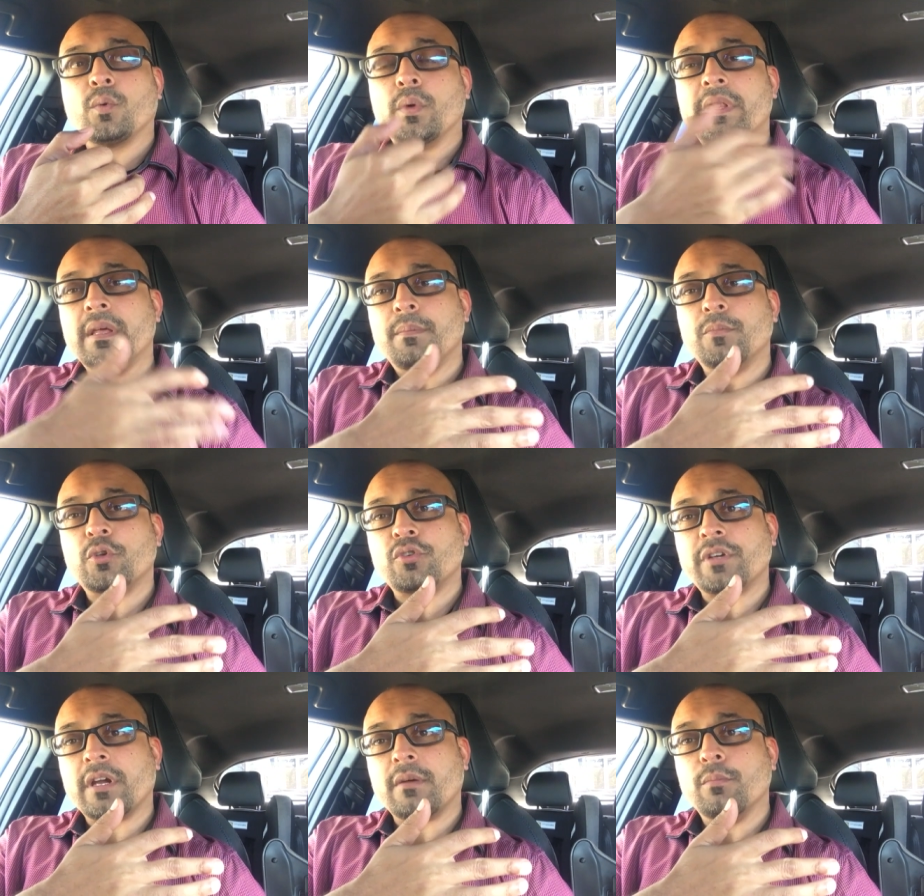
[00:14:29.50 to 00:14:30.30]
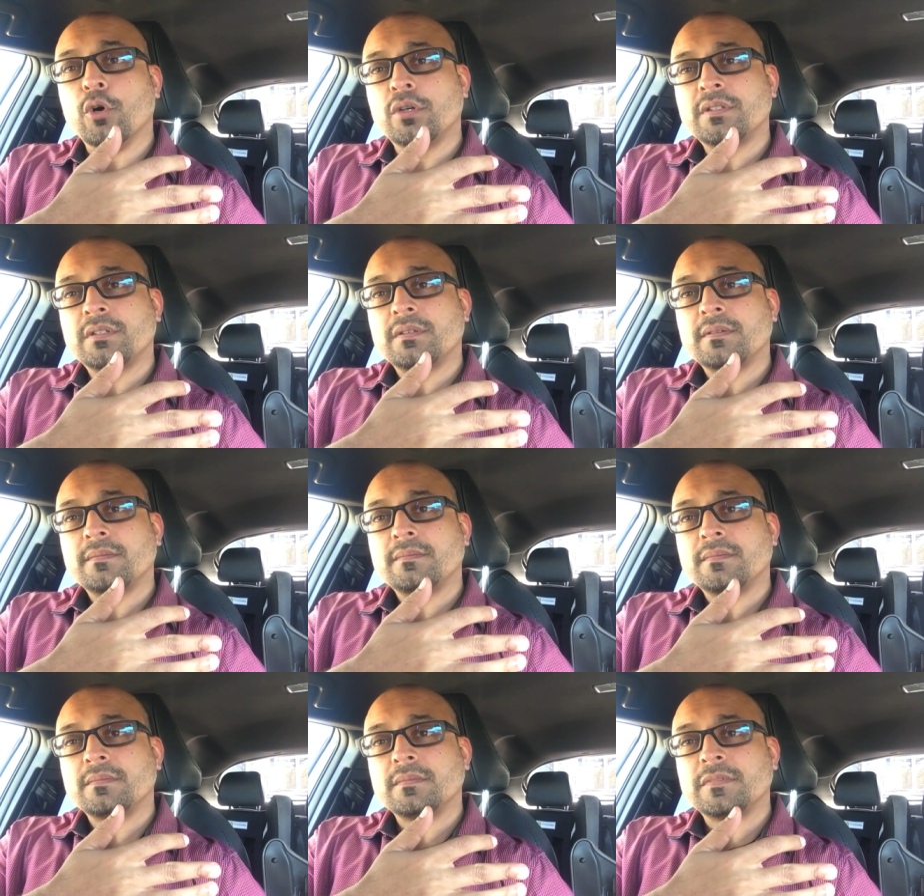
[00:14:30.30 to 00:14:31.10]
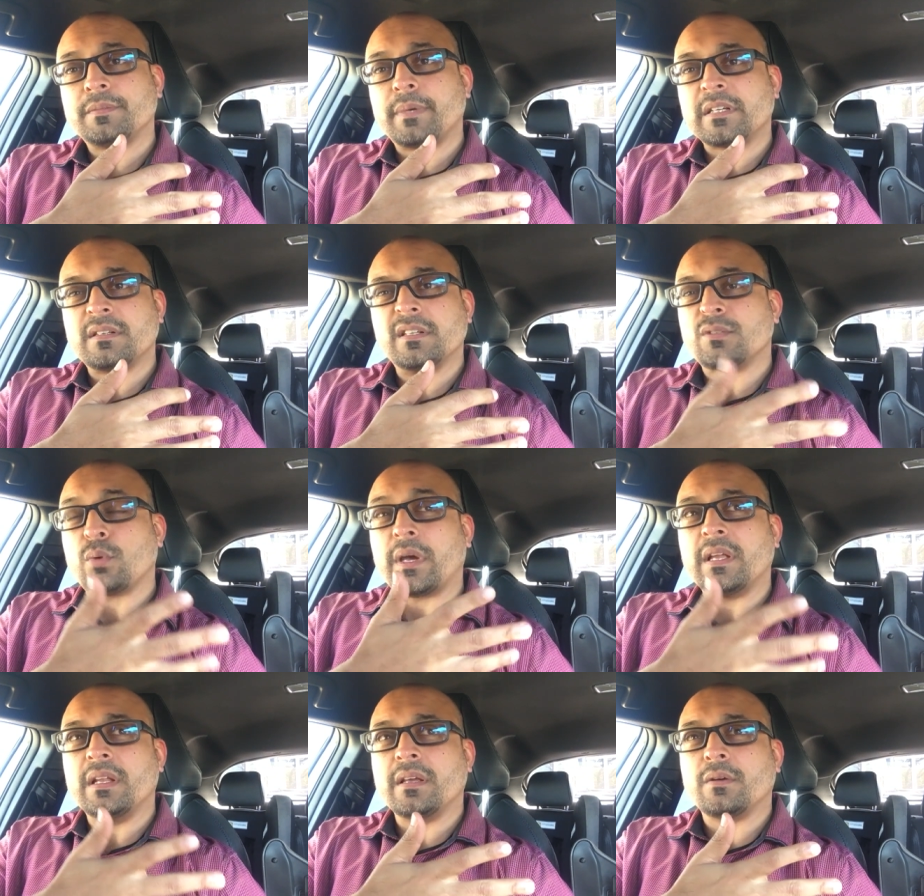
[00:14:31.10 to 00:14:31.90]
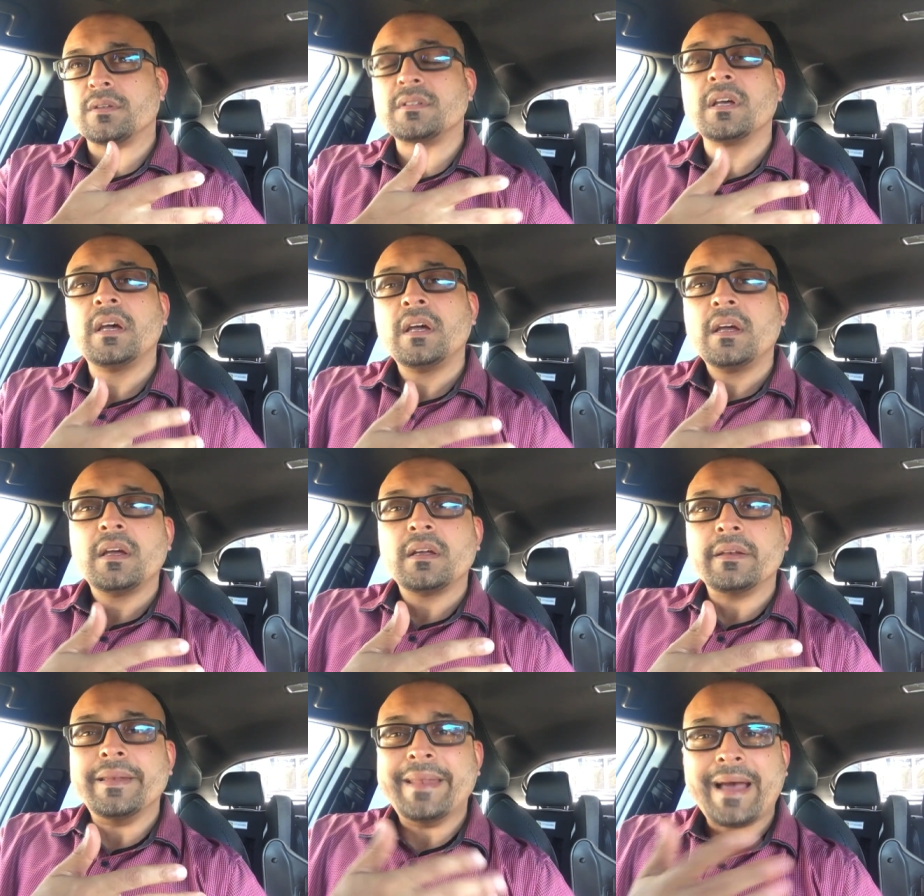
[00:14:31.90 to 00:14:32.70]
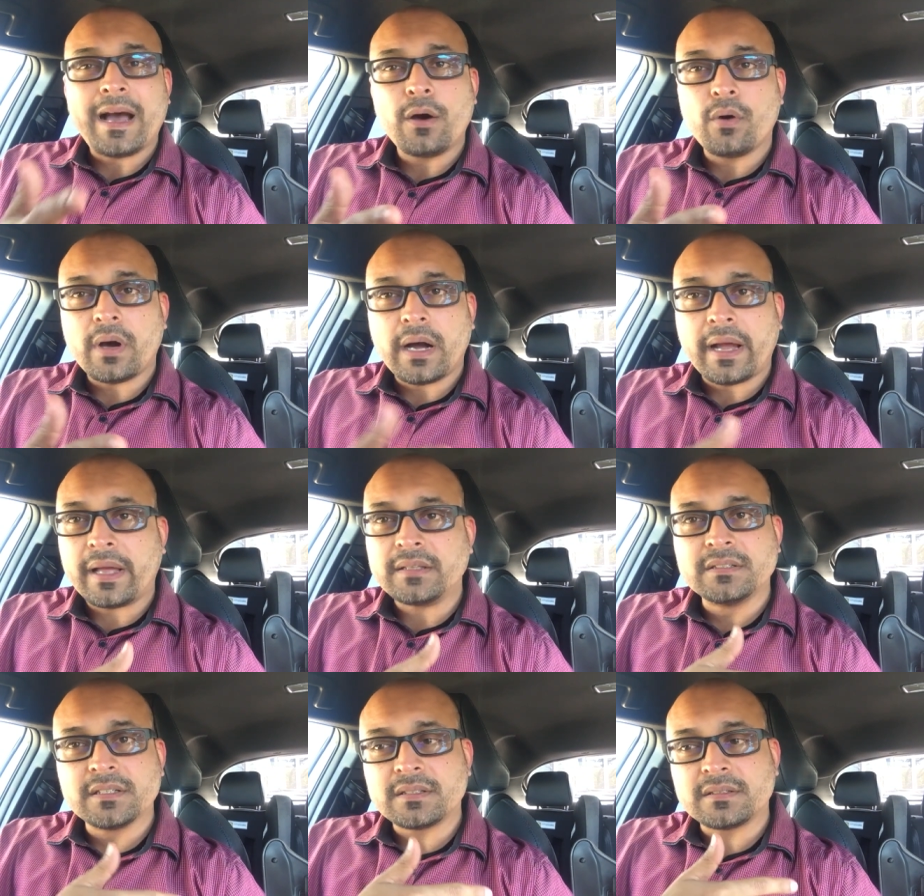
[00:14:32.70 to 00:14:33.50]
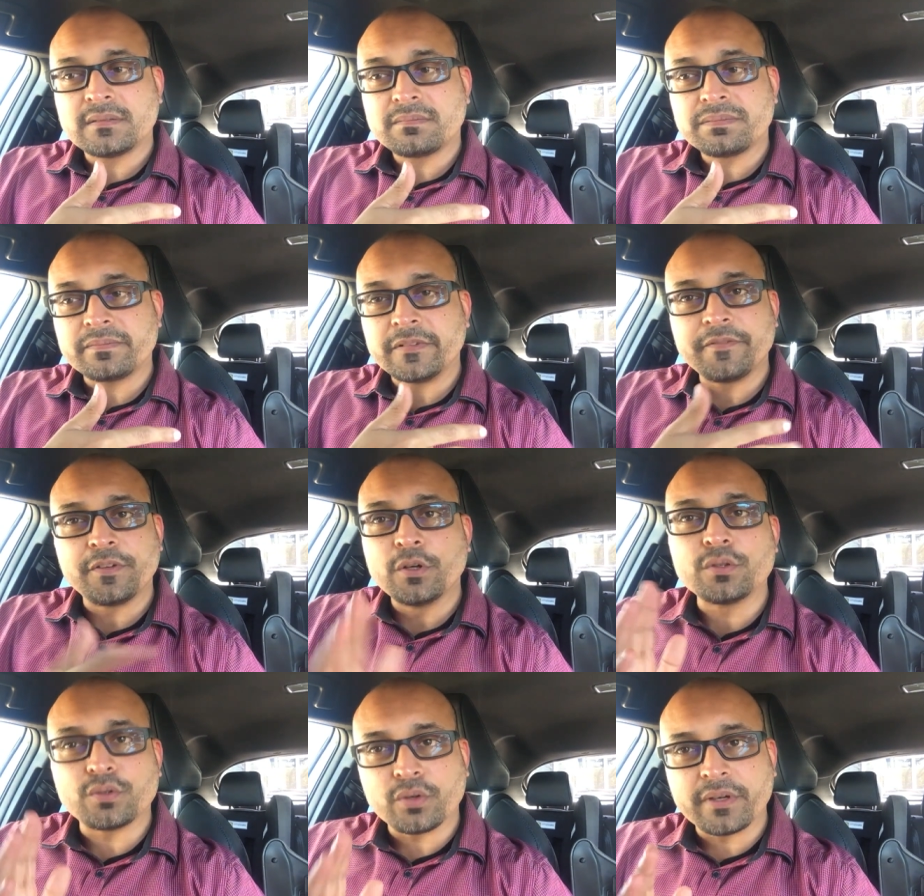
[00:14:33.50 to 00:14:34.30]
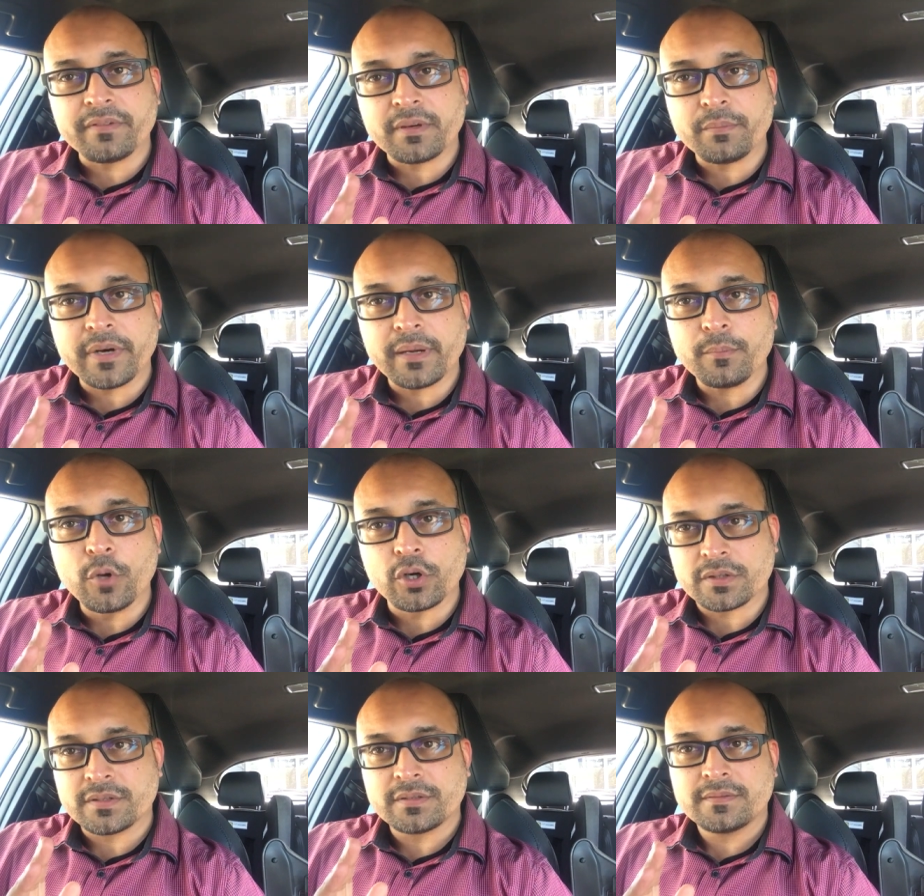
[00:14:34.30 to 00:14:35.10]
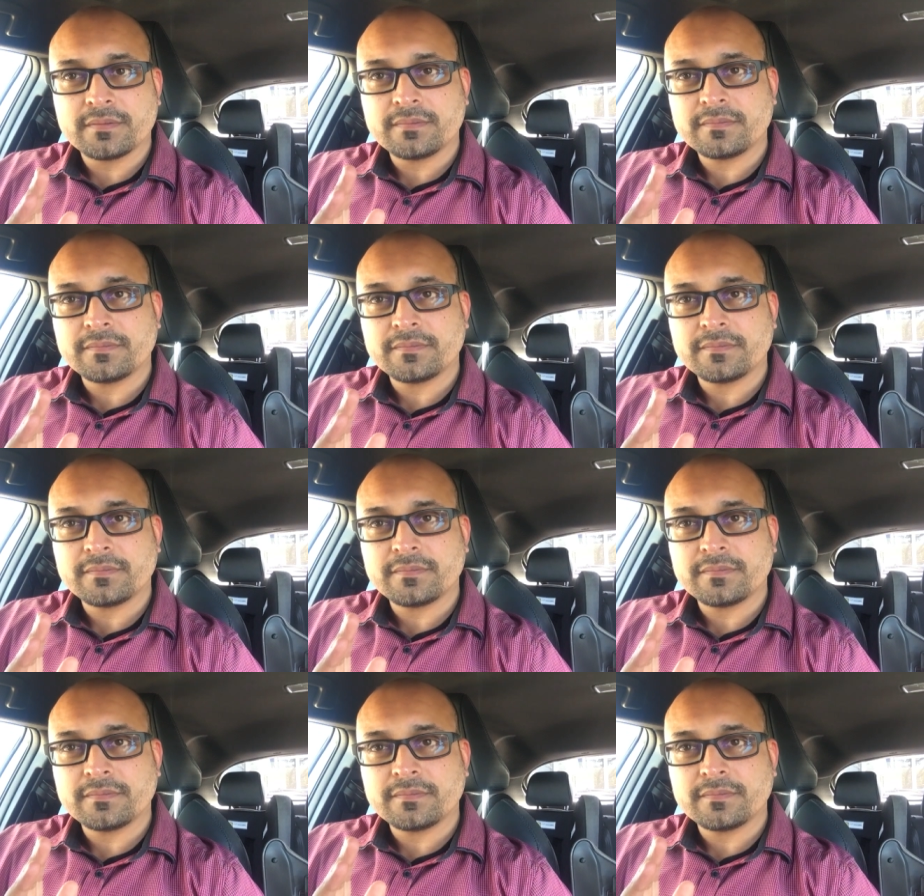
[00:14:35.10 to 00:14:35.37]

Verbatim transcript: with him to share books, especially Swahili, because now I had just refused to even bring books.